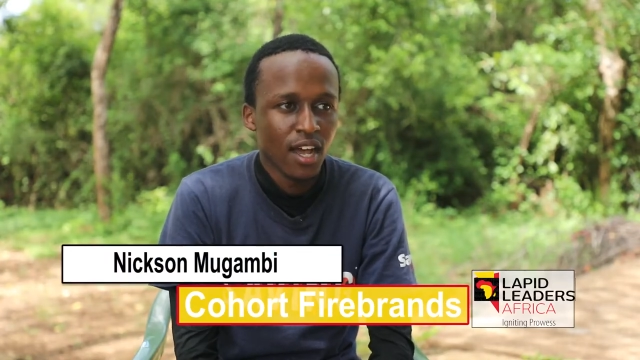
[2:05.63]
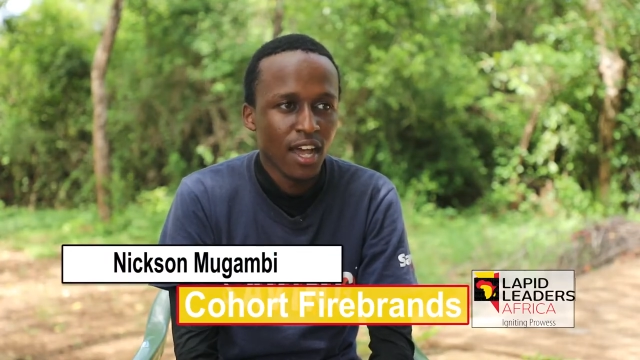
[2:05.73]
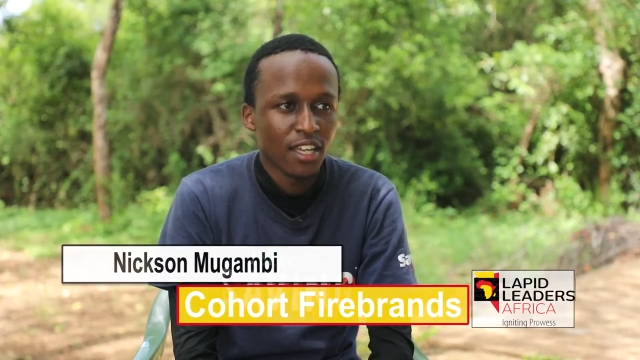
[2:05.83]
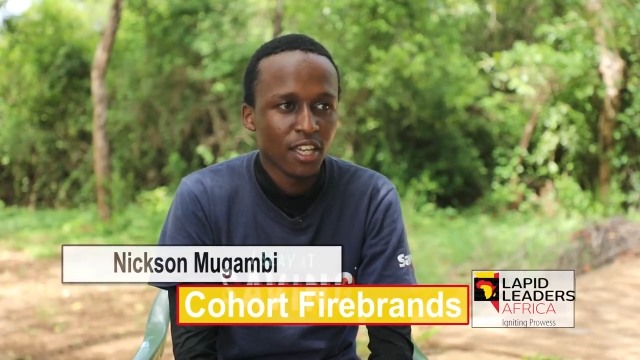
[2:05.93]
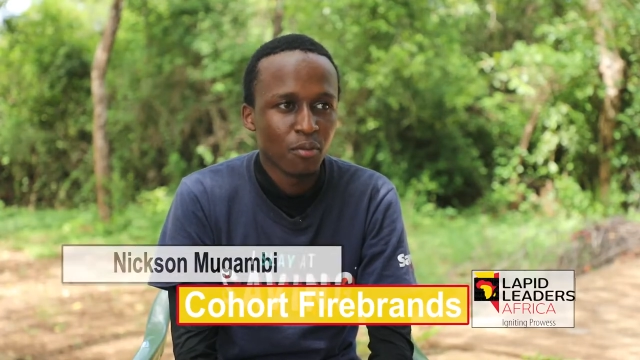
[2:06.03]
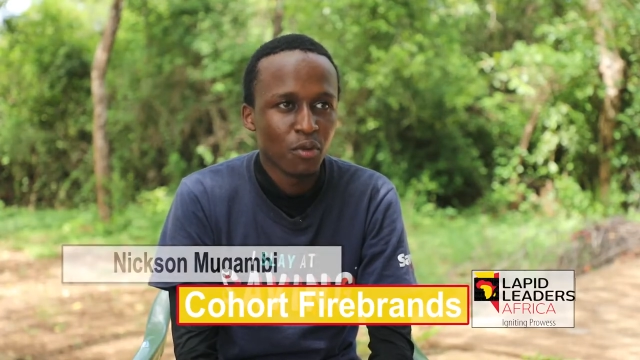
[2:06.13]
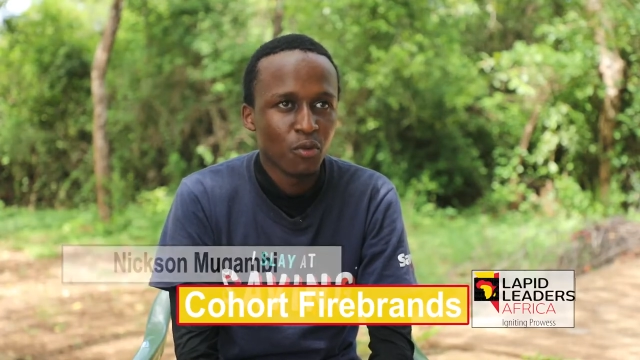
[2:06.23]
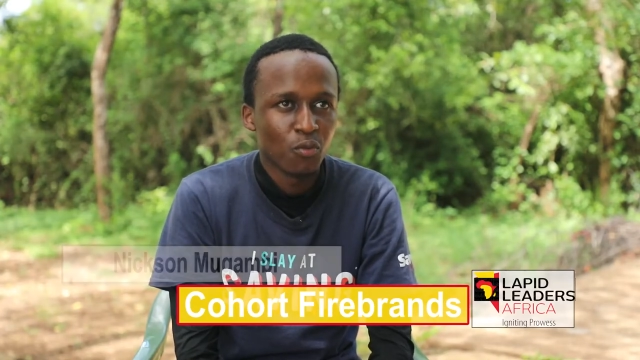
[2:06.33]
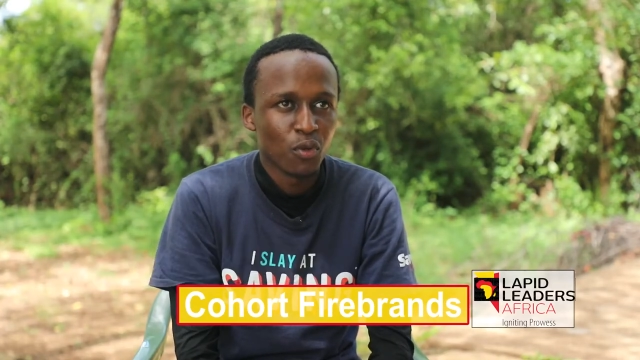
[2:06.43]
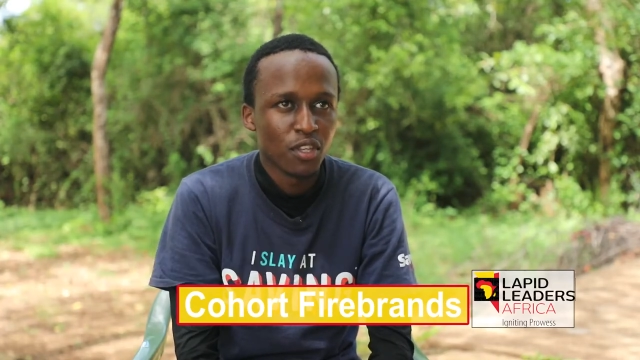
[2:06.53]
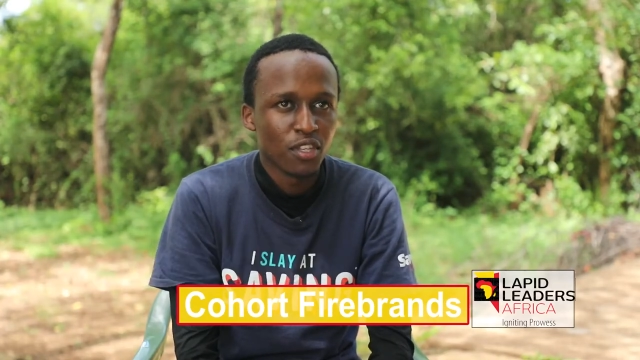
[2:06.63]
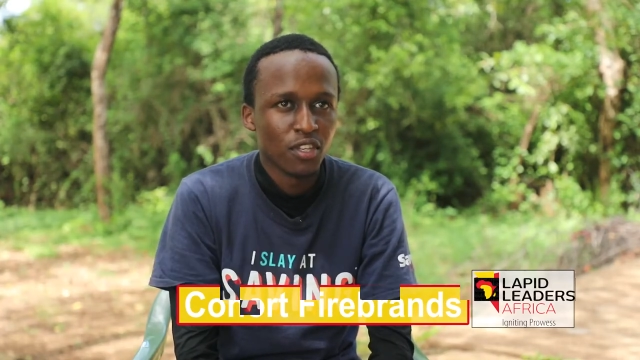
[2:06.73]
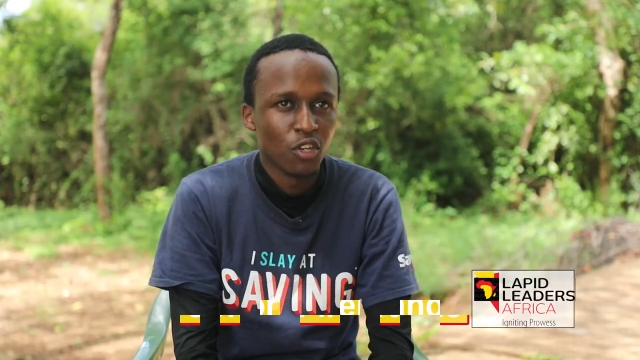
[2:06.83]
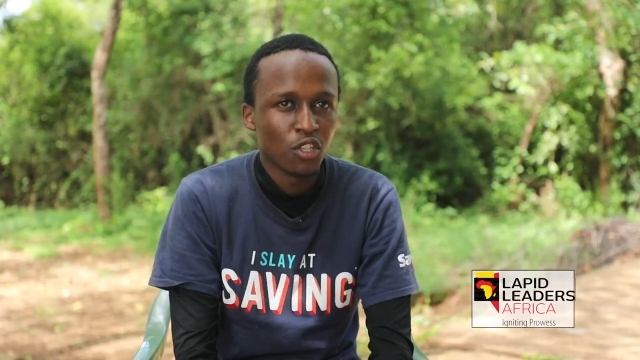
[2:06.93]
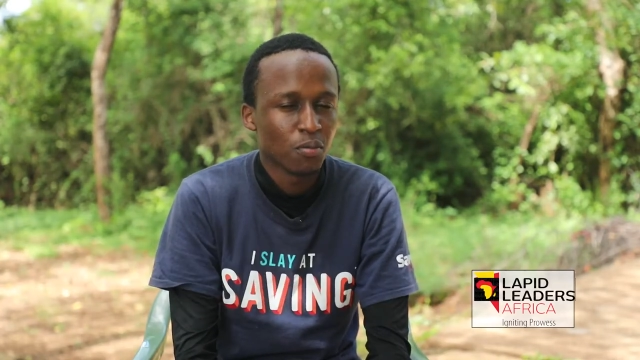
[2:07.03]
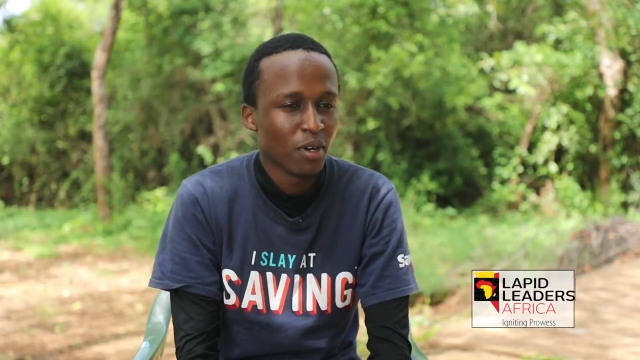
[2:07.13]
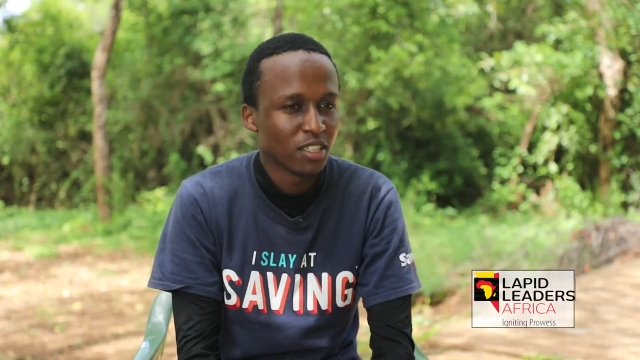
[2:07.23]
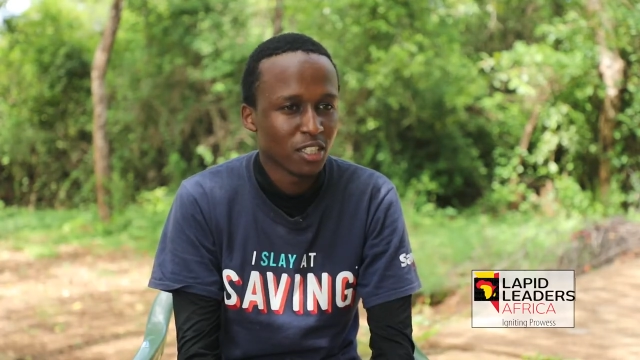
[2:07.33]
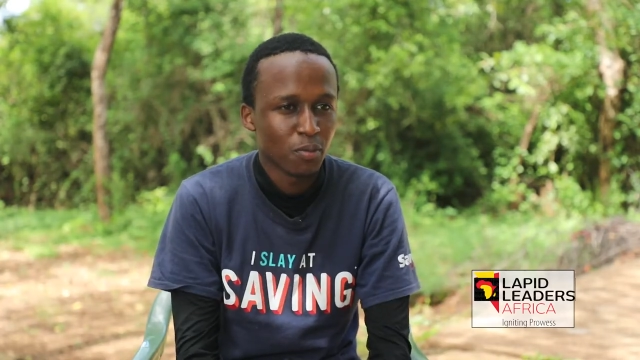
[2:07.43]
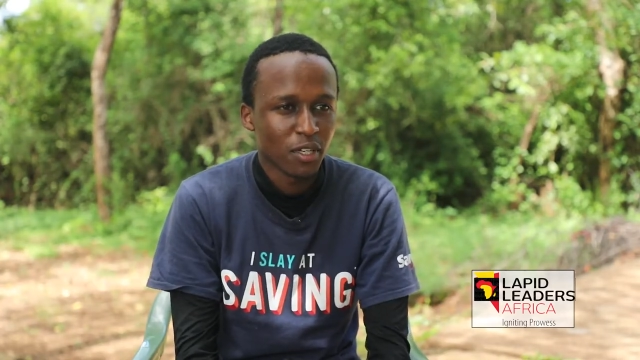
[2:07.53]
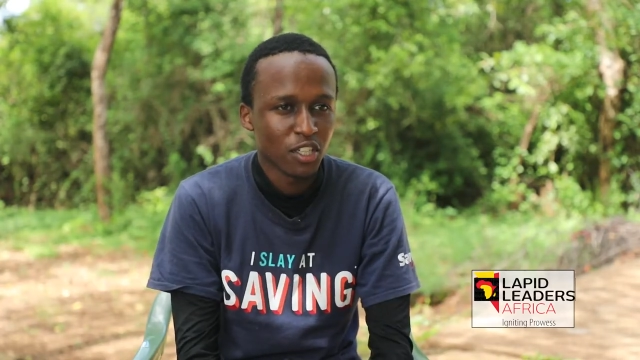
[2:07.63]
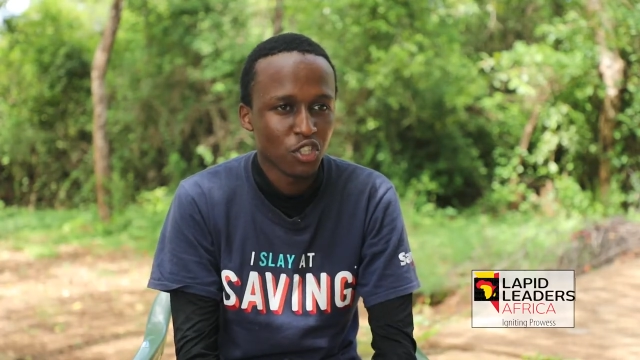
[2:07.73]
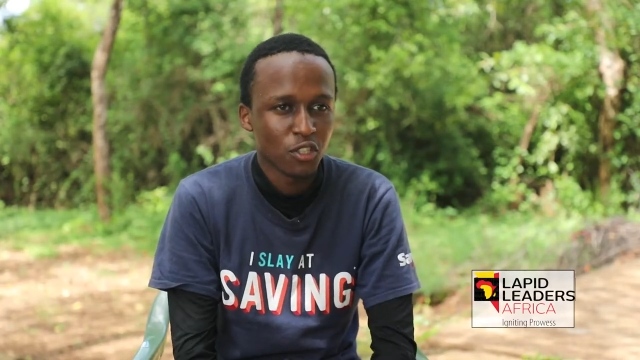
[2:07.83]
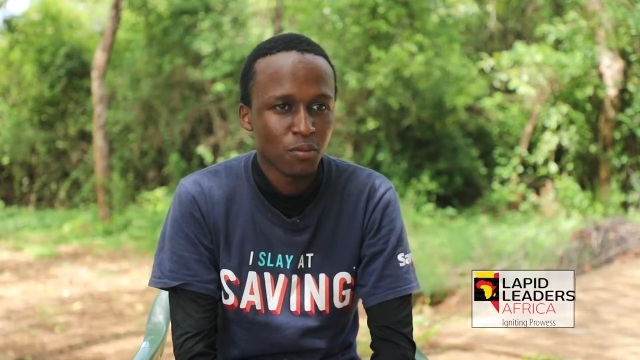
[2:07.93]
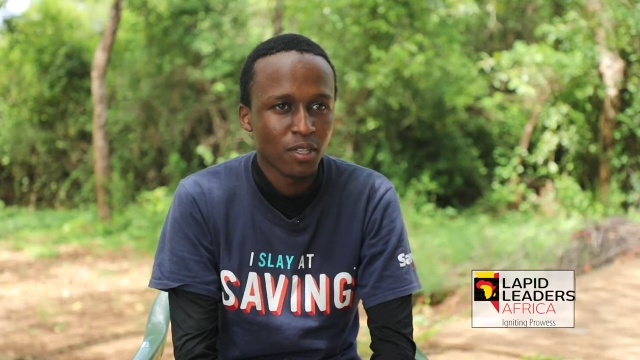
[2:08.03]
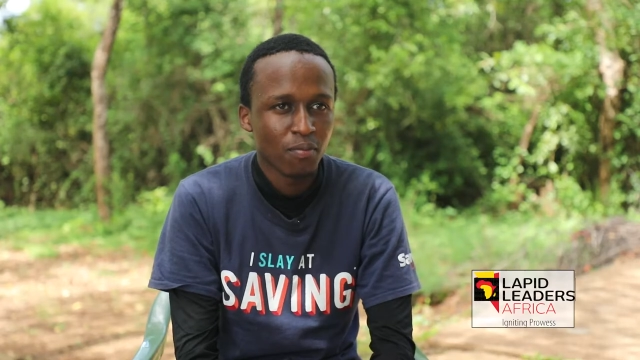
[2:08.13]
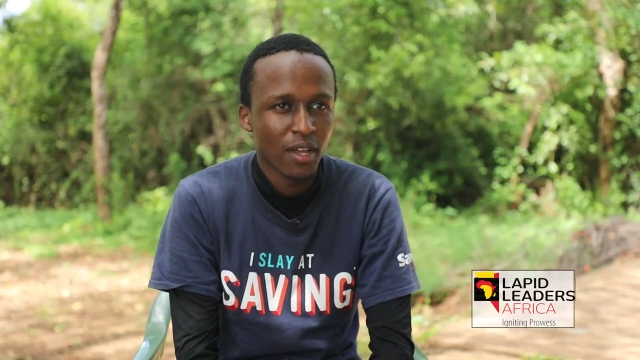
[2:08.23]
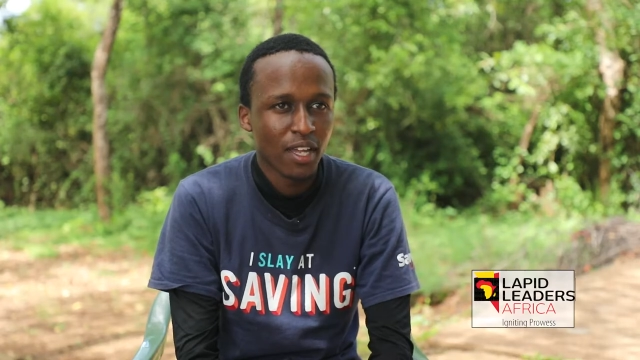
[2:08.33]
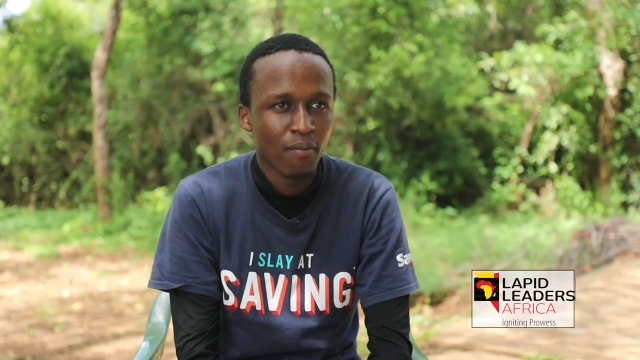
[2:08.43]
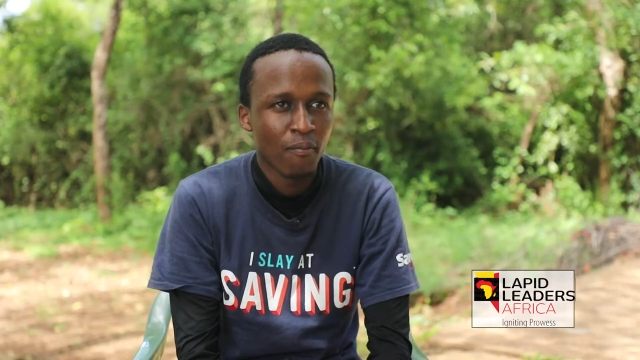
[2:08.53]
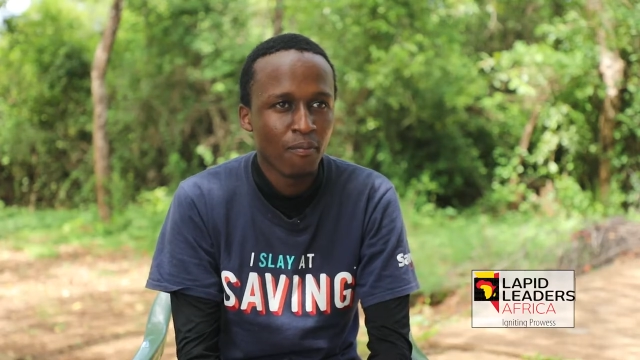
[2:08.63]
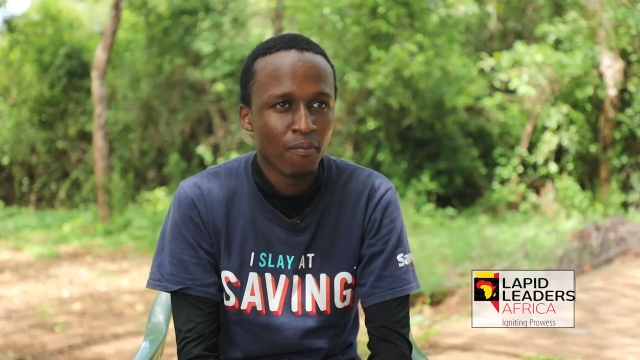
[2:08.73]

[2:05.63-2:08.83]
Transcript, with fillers: I came in with not much expectations, but my